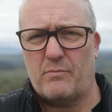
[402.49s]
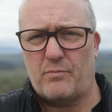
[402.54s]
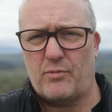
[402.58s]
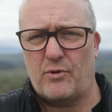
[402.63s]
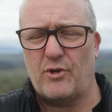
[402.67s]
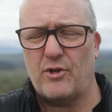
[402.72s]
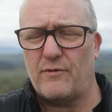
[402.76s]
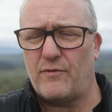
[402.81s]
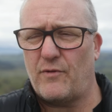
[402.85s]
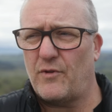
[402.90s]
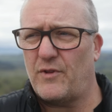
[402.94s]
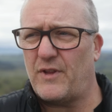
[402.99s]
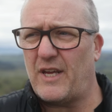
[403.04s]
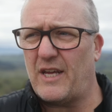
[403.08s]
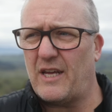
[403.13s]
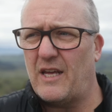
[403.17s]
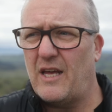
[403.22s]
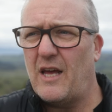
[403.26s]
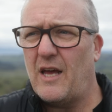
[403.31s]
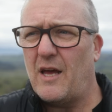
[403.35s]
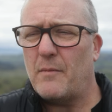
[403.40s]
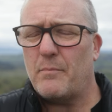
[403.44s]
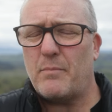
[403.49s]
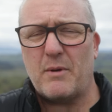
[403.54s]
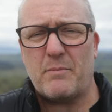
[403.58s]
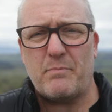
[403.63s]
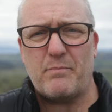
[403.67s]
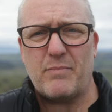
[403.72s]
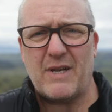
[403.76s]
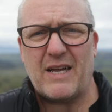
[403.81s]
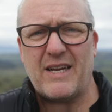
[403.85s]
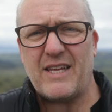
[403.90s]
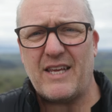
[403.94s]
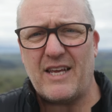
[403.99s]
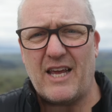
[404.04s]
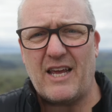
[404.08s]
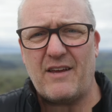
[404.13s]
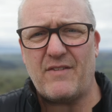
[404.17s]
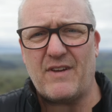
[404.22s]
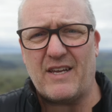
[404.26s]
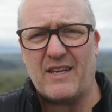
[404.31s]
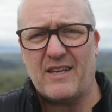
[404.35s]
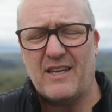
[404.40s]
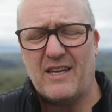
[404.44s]
beautiful thing, but bloody
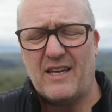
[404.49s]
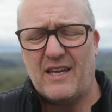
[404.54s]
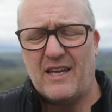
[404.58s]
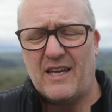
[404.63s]
heavy.